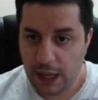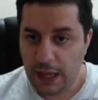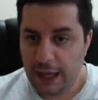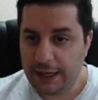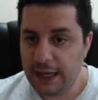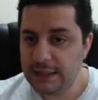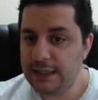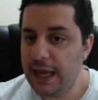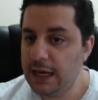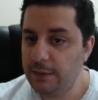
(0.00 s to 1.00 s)

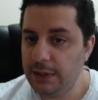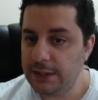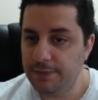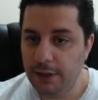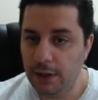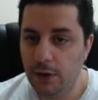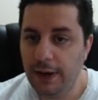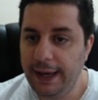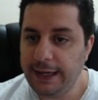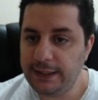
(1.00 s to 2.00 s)
Against enemies
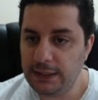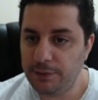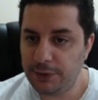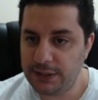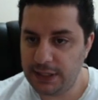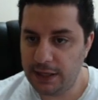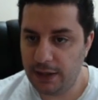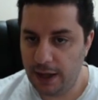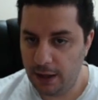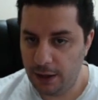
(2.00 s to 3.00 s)
below 18%
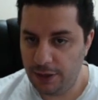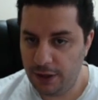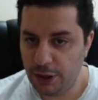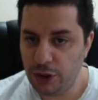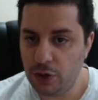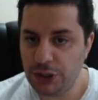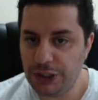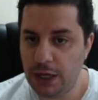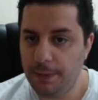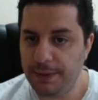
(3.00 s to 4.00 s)
health, your
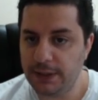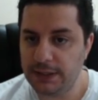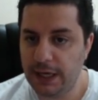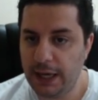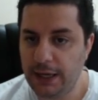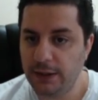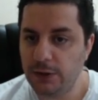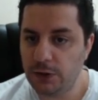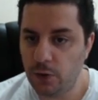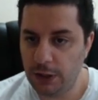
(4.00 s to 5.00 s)
champions gain
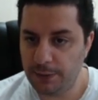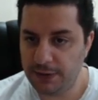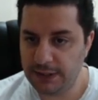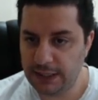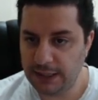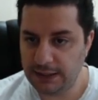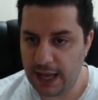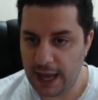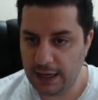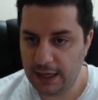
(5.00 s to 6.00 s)
20%
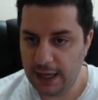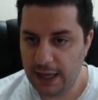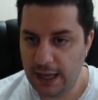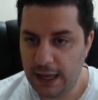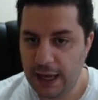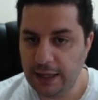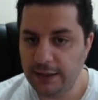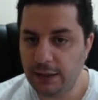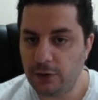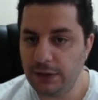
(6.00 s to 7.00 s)
attack and
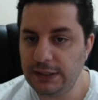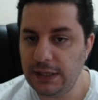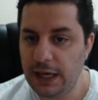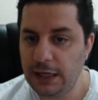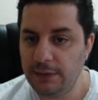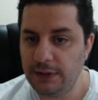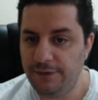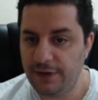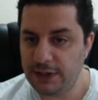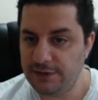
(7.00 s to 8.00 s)
decrease enemy
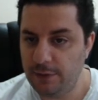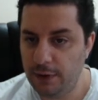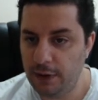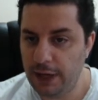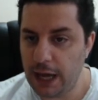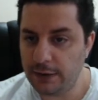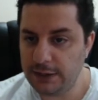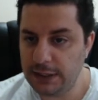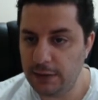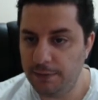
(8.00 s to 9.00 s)
defensive ability
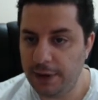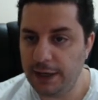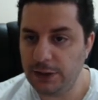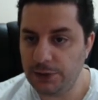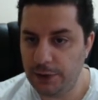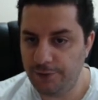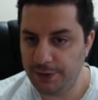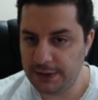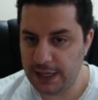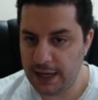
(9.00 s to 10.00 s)
accuracy by
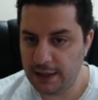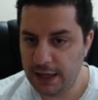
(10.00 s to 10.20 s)
12%.